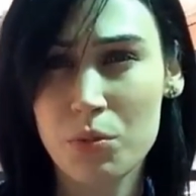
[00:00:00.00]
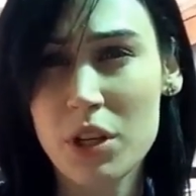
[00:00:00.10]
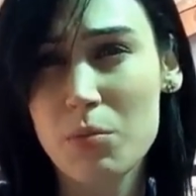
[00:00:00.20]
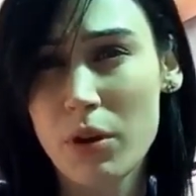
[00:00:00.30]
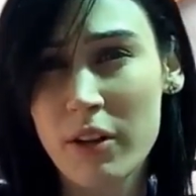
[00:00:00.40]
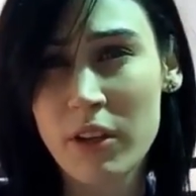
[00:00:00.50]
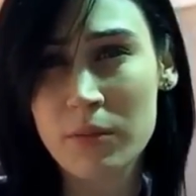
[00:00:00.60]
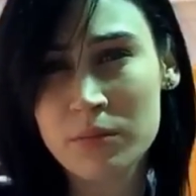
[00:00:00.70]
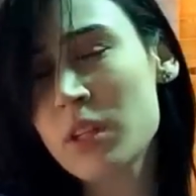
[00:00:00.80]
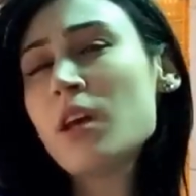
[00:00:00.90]
pretty private.
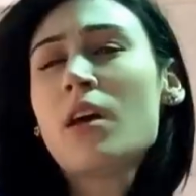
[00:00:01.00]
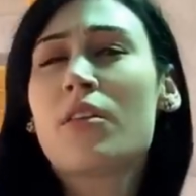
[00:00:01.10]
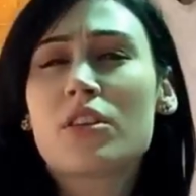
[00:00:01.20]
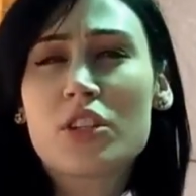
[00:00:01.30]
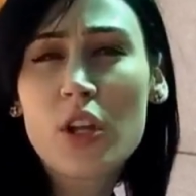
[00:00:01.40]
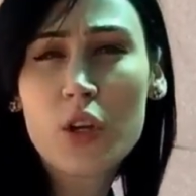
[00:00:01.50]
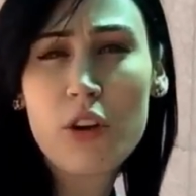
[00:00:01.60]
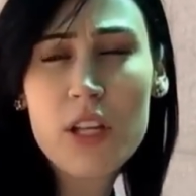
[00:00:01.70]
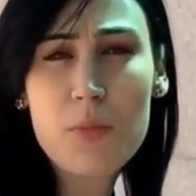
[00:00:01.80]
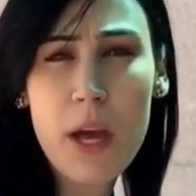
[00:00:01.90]
These yellow
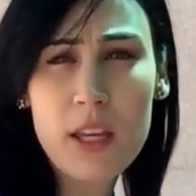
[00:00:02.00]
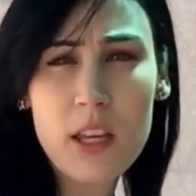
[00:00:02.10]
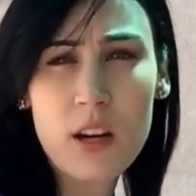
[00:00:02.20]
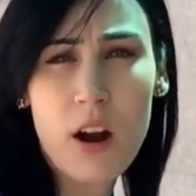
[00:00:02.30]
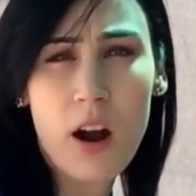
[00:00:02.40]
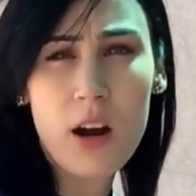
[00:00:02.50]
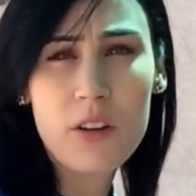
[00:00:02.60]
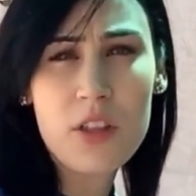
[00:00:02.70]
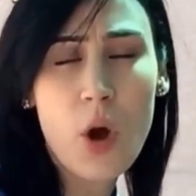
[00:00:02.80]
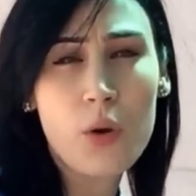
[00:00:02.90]
crates back here are
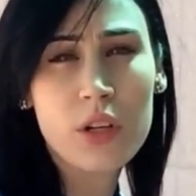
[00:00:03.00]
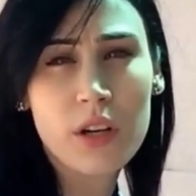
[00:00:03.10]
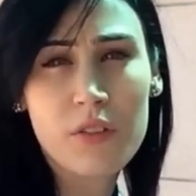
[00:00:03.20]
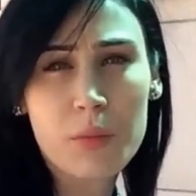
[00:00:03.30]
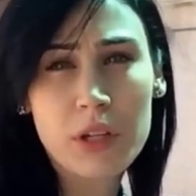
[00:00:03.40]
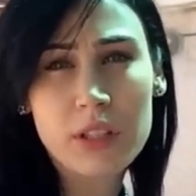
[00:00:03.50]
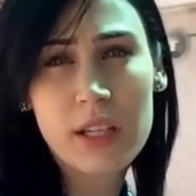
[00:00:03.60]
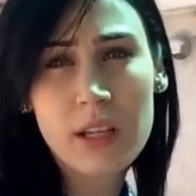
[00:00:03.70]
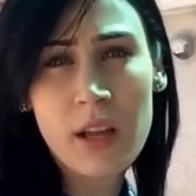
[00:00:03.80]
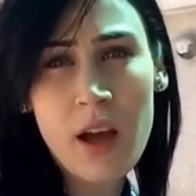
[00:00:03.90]
the owner of the
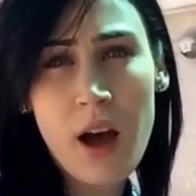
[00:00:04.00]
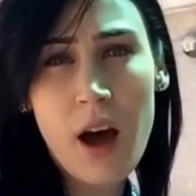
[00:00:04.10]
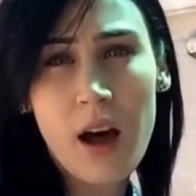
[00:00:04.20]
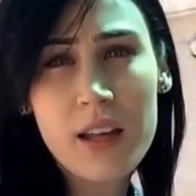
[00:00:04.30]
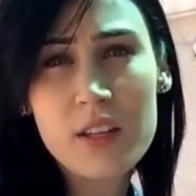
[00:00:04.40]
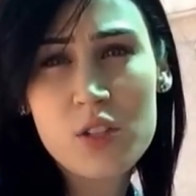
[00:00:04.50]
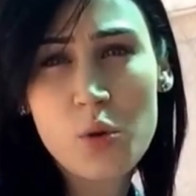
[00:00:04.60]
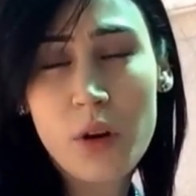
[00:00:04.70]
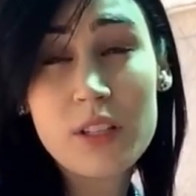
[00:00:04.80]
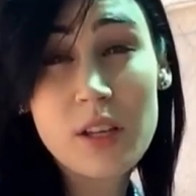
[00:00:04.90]
building. He's
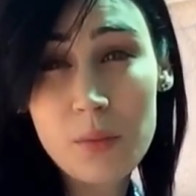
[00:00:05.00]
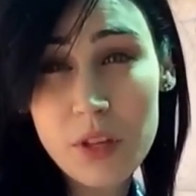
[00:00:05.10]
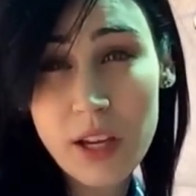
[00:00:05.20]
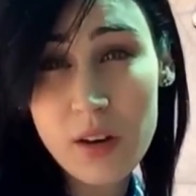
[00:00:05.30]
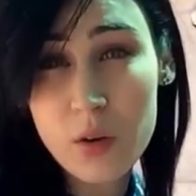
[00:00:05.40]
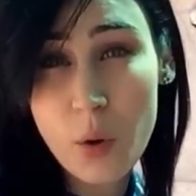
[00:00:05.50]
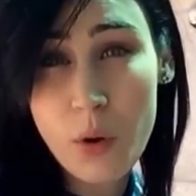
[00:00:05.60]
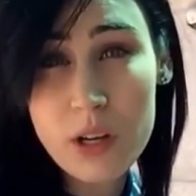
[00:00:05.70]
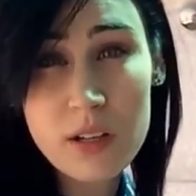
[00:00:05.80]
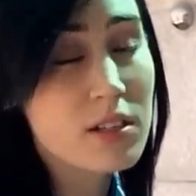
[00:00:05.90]
storing something. I don't know
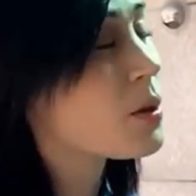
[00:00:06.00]
what it is